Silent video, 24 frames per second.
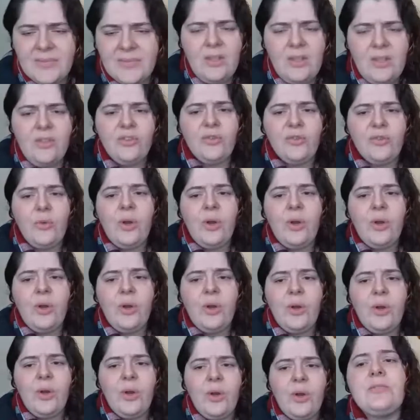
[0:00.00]
So what
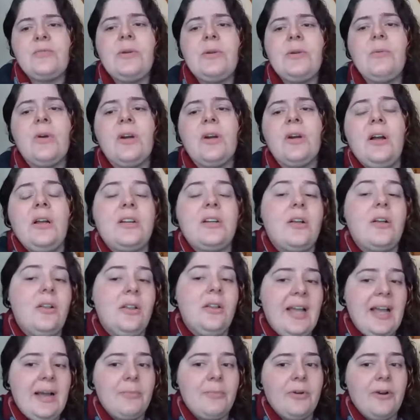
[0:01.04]
we do is we work on
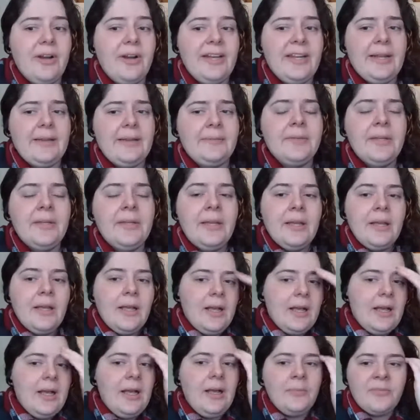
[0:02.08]
collaborating.
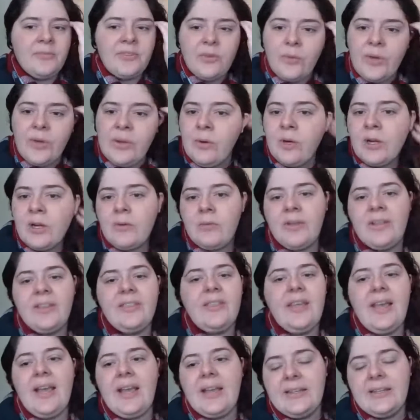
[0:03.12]
So we work
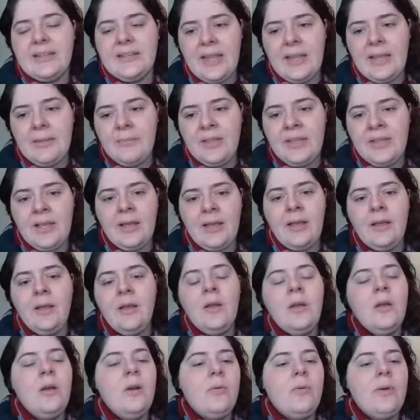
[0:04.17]
with academia,
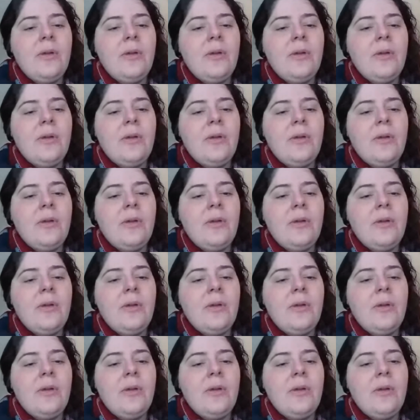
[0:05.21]
we